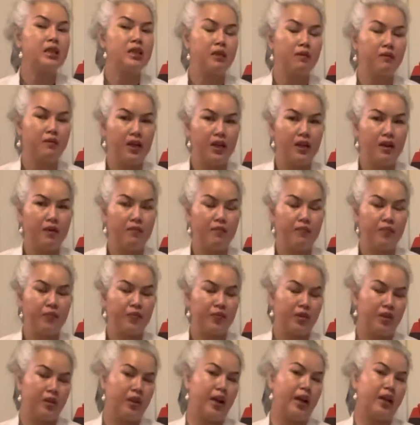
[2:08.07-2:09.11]
of them.
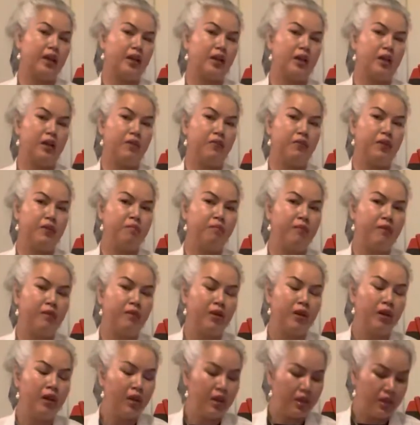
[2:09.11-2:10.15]
Like, if
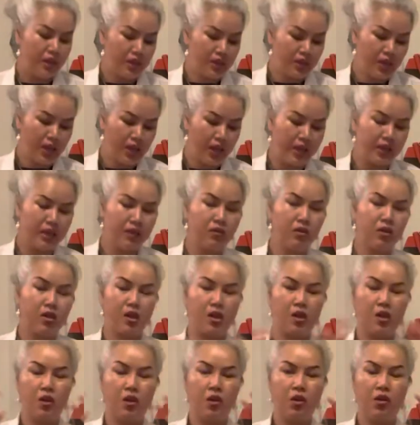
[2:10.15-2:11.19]
this channel
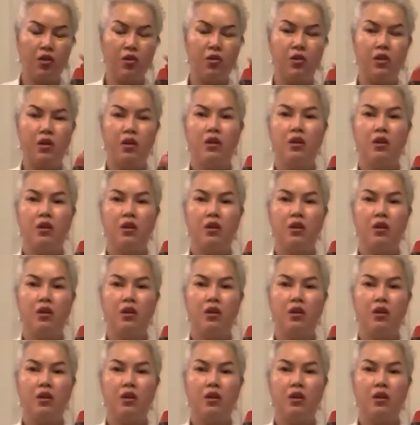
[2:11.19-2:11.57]
grow